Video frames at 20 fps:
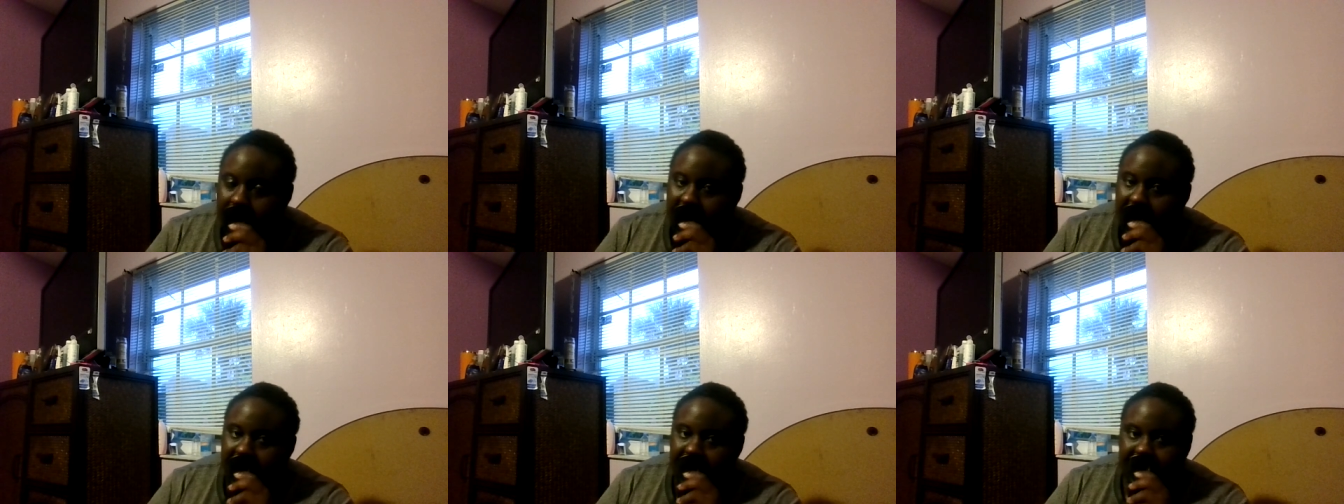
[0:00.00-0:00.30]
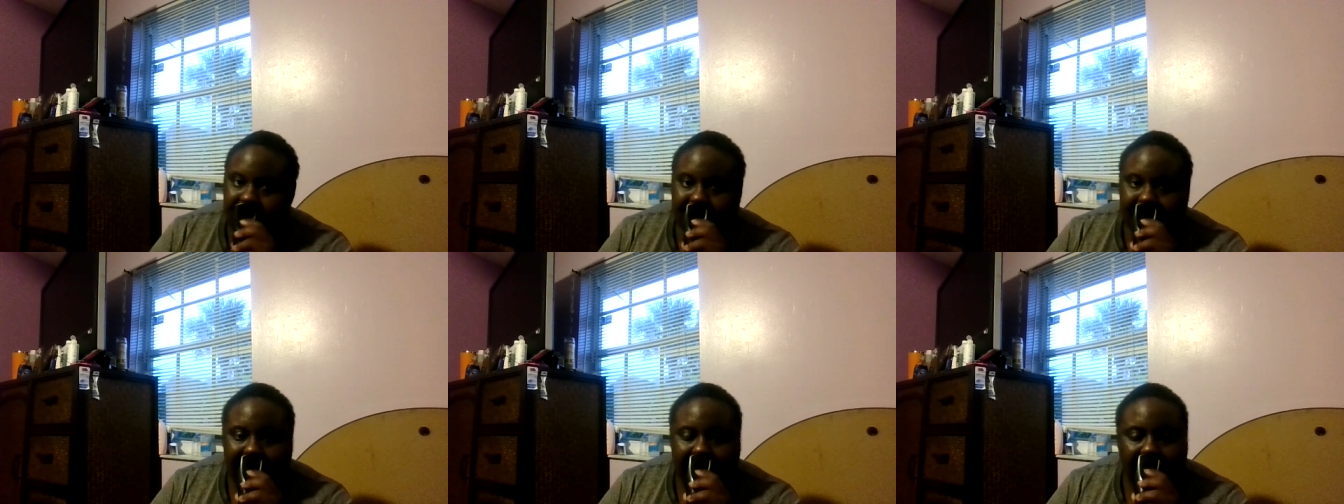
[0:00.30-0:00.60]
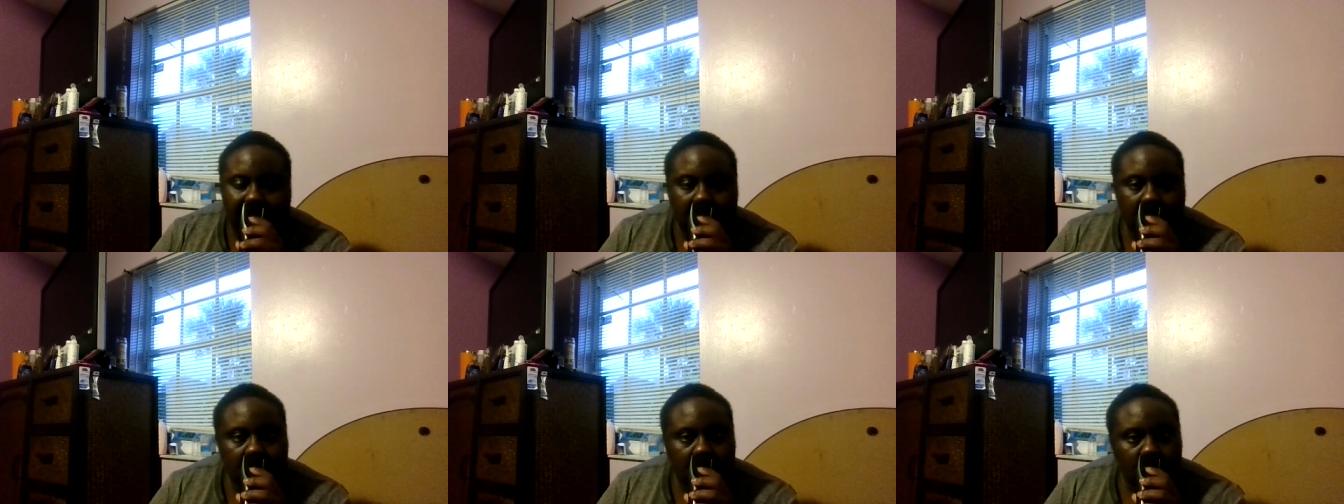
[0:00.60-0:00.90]
I says
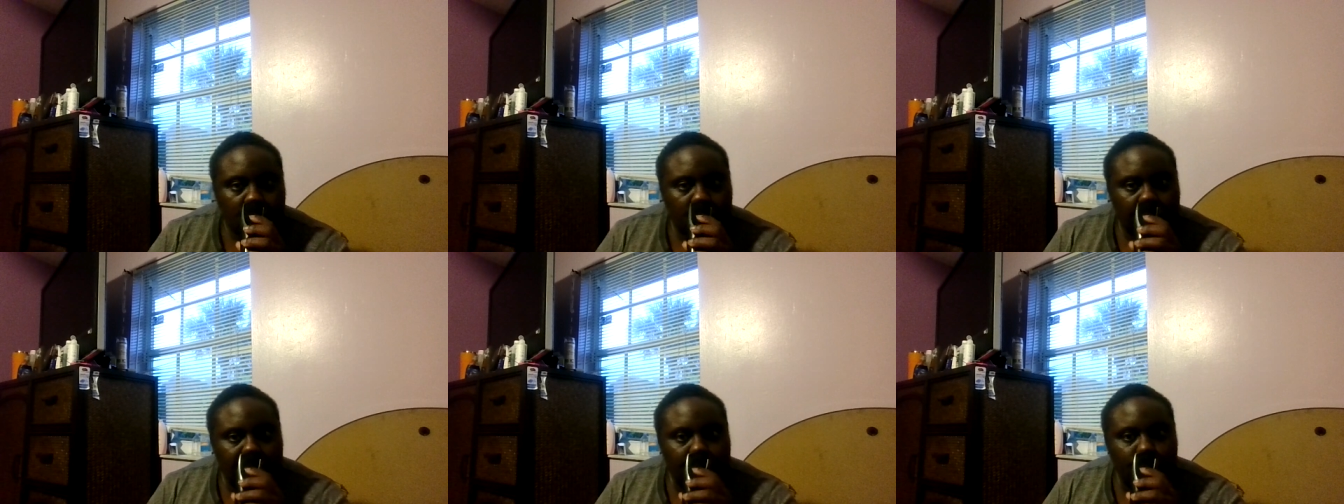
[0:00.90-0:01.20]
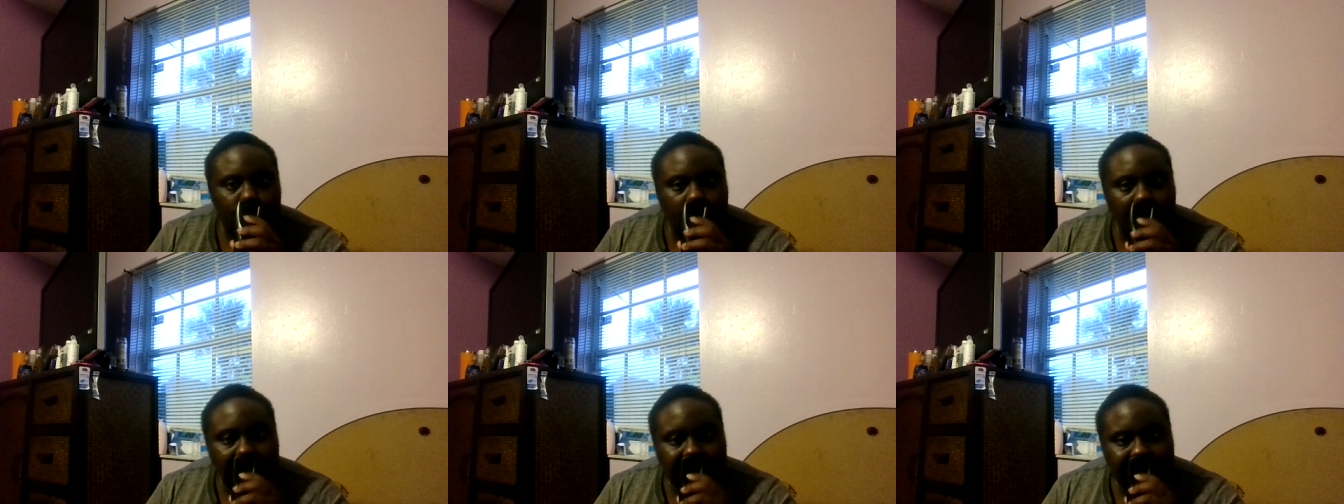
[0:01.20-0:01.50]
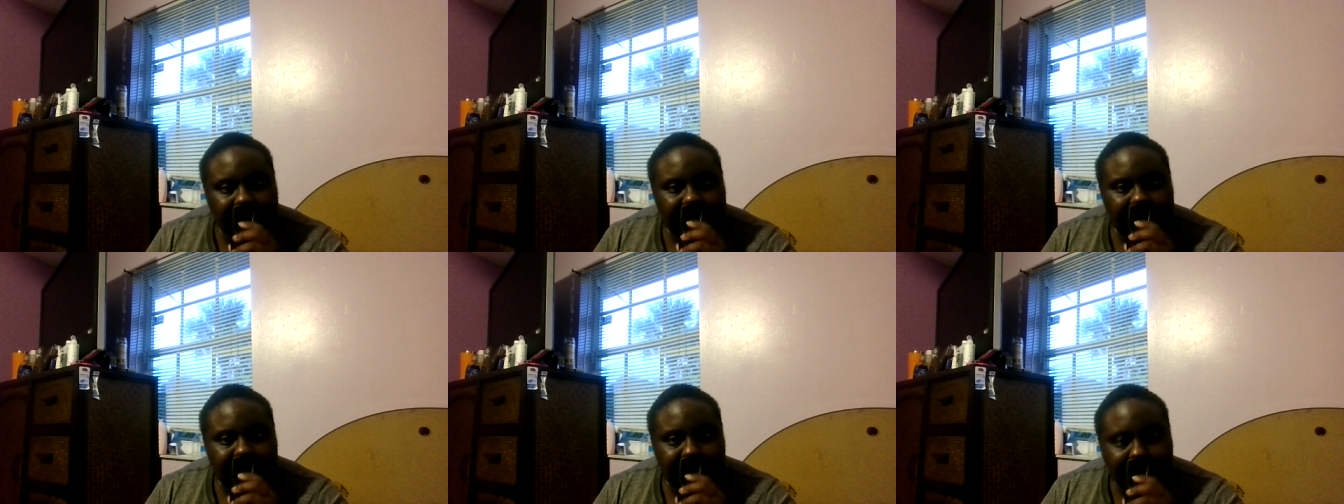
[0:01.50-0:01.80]
I don't know what
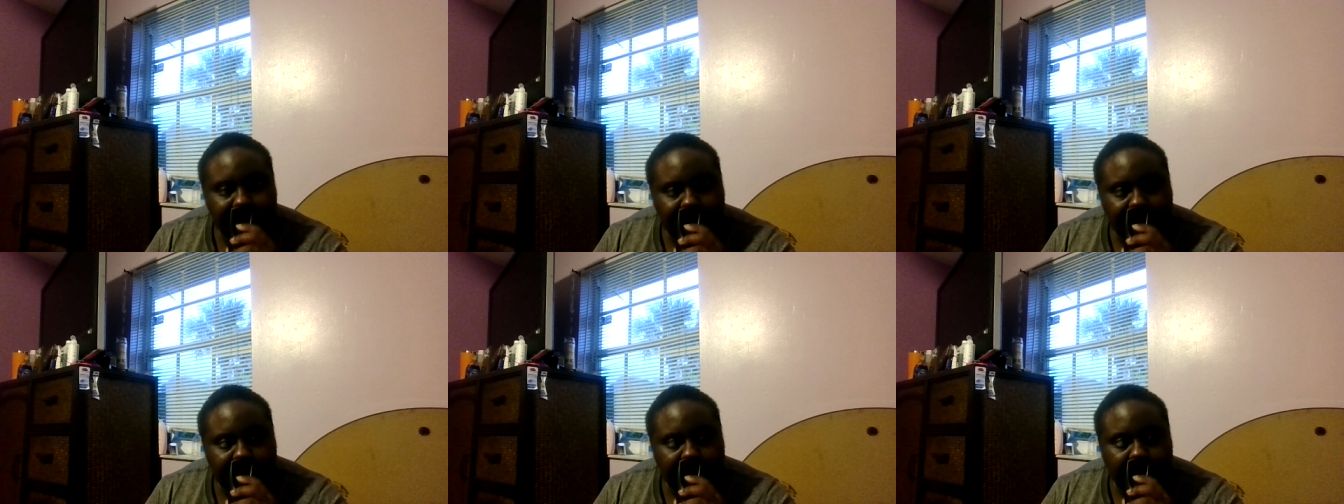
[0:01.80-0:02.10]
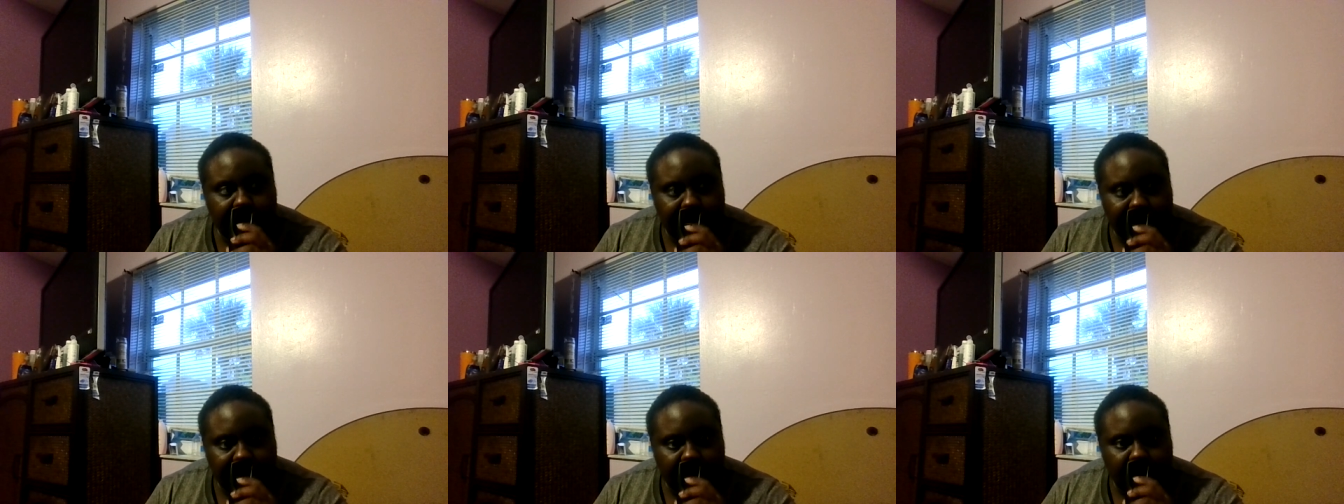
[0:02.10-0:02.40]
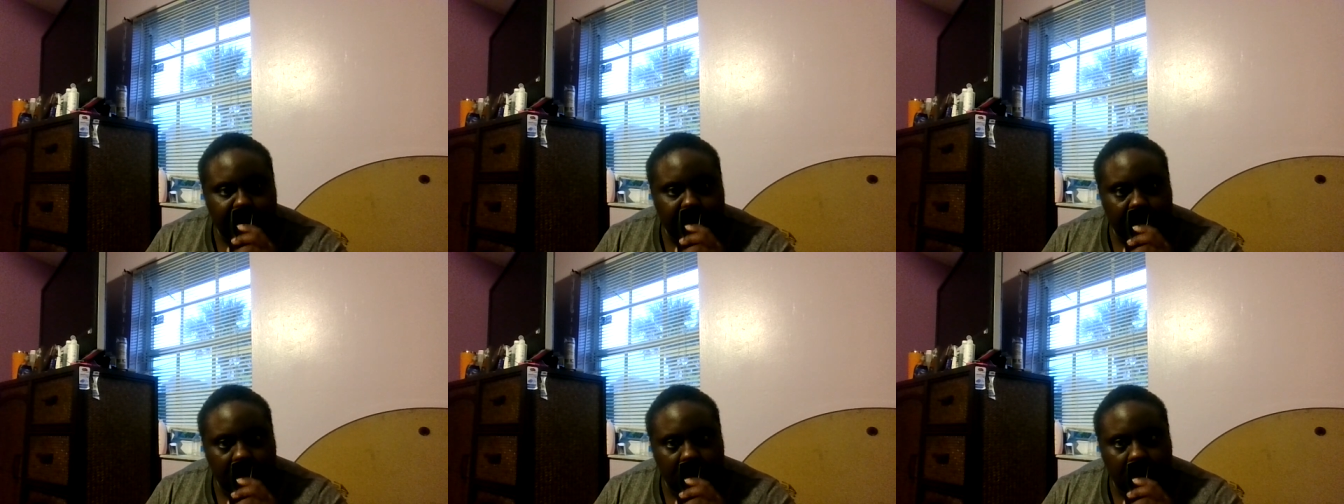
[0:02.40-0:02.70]
is it about
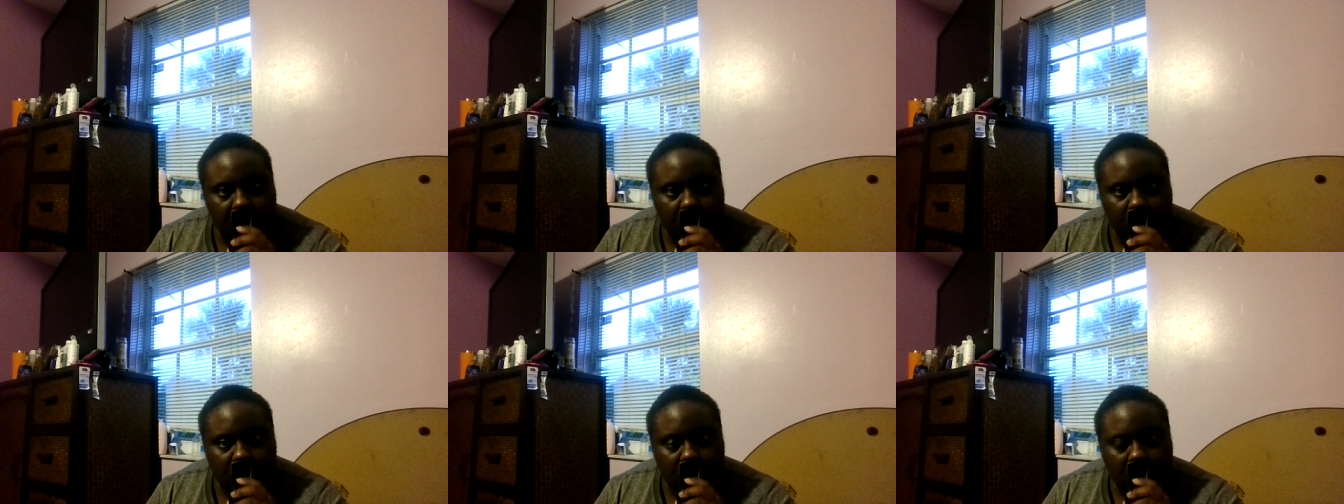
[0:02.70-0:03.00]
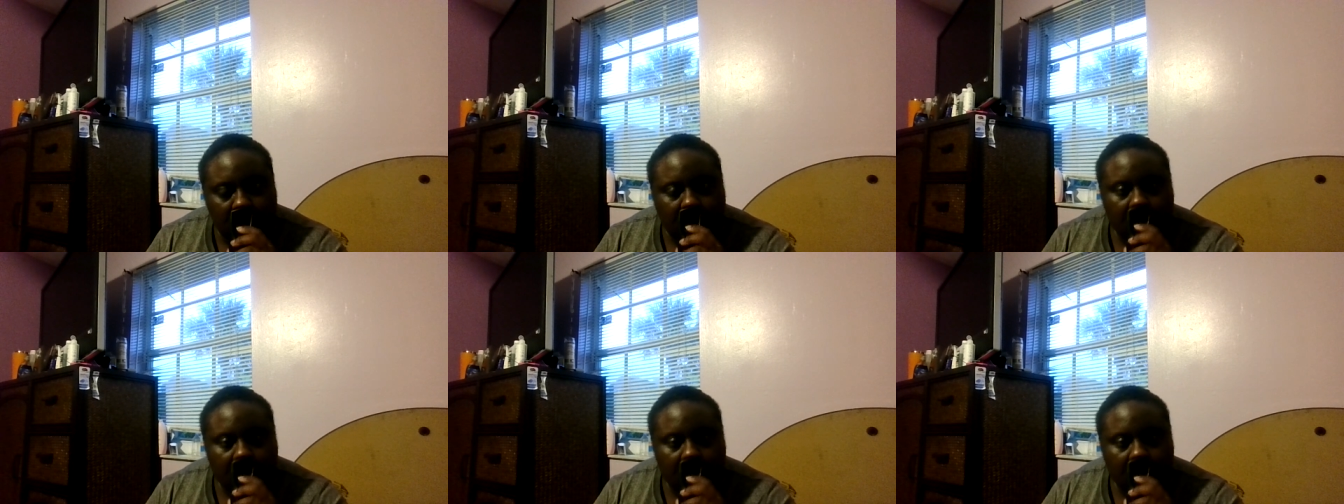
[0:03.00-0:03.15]
Cheetos,